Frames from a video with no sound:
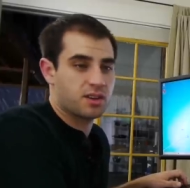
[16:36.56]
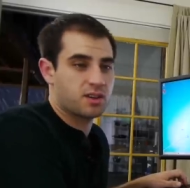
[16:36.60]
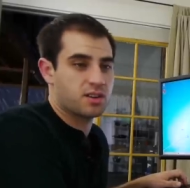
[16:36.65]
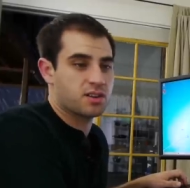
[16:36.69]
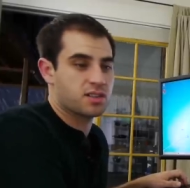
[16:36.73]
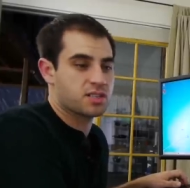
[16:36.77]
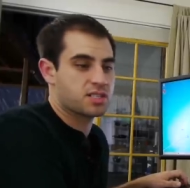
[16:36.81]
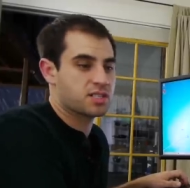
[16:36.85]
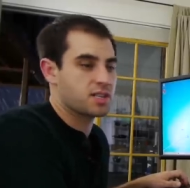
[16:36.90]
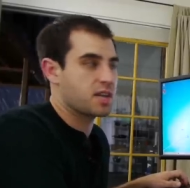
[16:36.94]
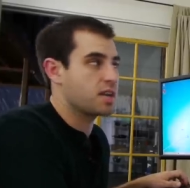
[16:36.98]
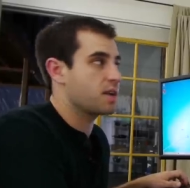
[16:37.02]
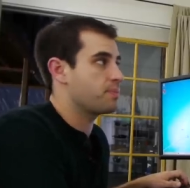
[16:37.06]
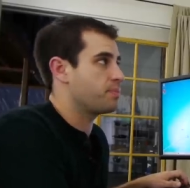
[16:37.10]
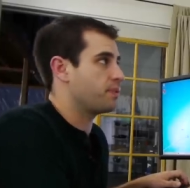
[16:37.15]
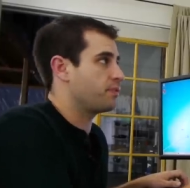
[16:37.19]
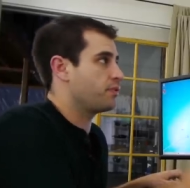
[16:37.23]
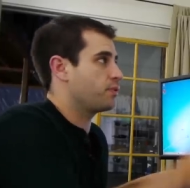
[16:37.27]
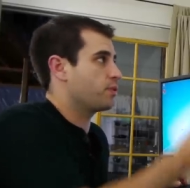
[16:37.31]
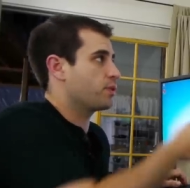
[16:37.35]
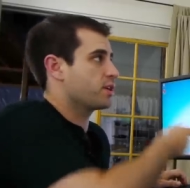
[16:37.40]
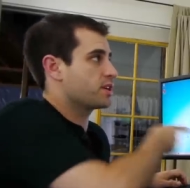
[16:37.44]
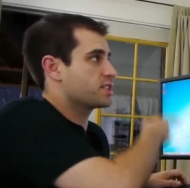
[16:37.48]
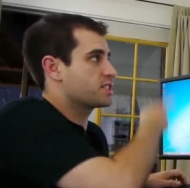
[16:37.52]
on your setup,
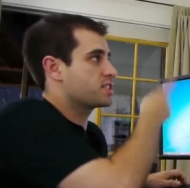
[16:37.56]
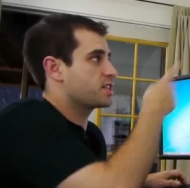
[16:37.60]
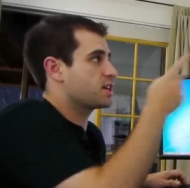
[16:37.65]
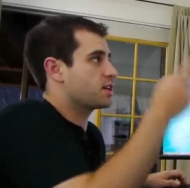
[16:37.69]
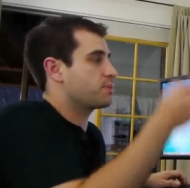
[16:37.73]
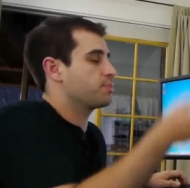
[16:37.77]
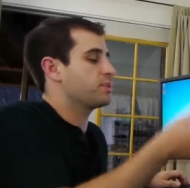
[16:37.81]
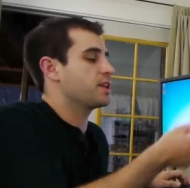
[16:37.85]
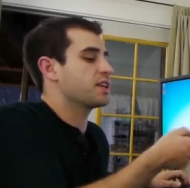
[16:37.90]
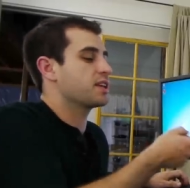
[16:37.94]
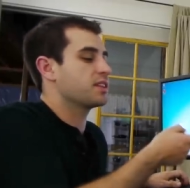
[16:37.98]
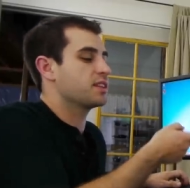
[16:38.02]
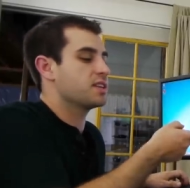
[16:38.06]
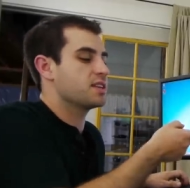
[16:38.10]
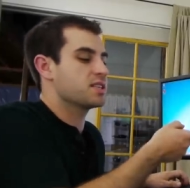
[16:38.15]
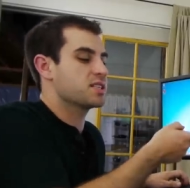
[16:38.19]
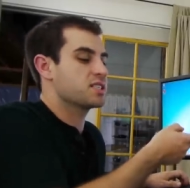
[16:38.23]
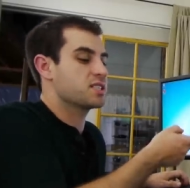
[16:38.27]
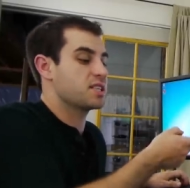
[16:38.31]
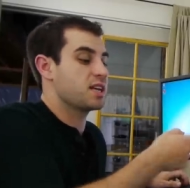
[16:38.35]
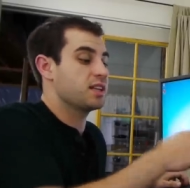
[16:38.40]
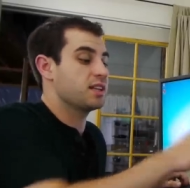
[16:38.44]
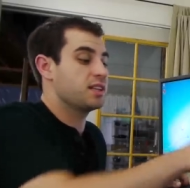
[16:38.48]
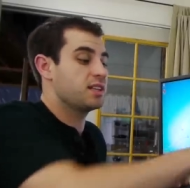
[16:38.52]
if you want a setup like
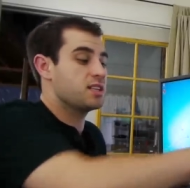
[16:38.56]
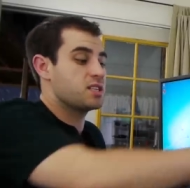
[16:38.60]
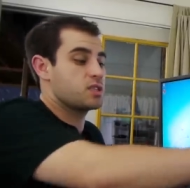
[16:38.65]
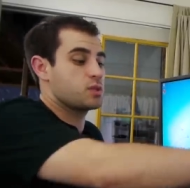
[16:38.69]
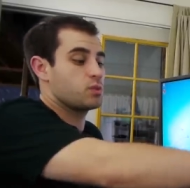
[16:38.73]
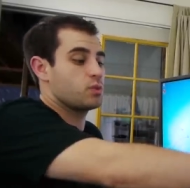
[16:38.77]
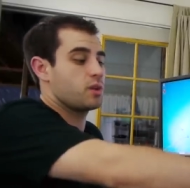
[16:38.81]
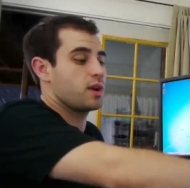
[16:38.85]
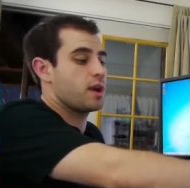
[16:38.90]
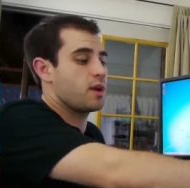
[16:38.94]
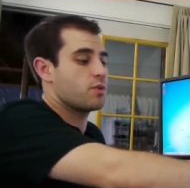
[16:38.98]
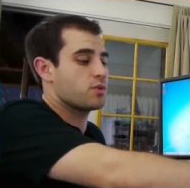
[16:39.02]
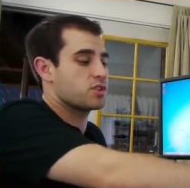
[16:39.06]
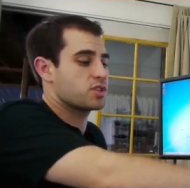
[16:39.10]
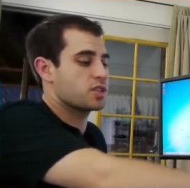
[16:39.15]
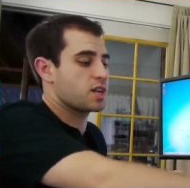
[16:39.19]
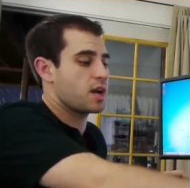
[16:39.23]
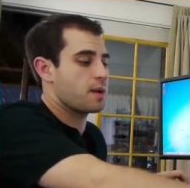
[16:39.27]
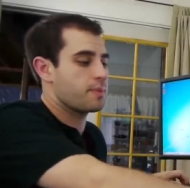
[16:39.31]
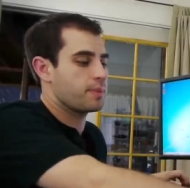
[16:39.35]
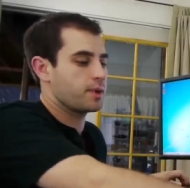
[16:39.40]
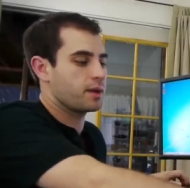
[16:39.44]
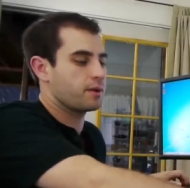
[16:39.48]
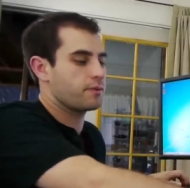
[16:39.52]
this, at least when I was
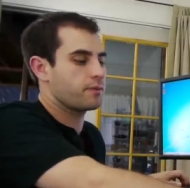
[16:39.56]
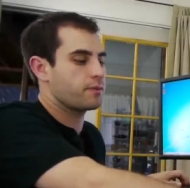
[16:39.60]
shopping